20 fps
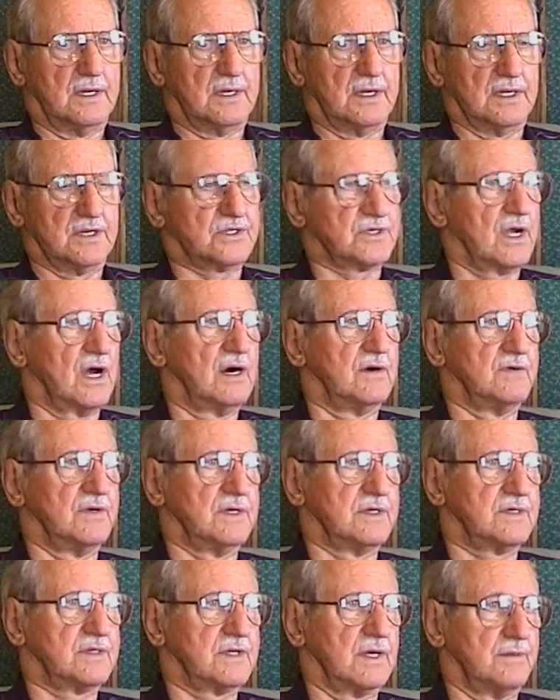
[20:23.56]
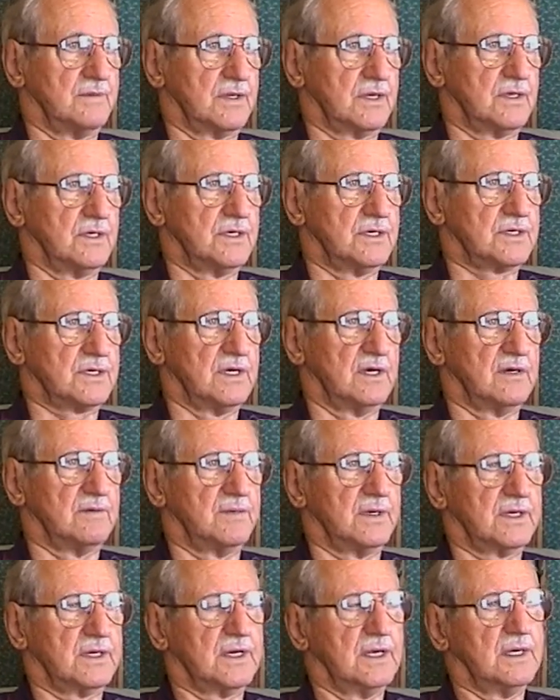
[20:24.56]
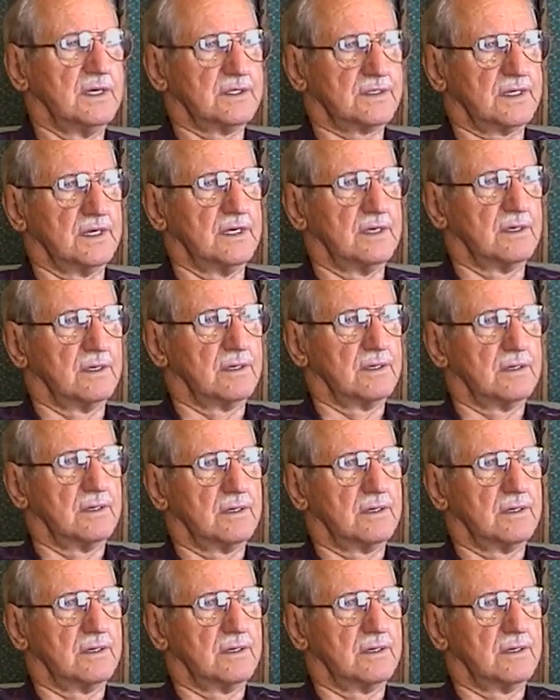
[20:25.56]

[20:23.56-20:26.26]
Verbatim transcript: they, they salvaged some of the good stuff, but they still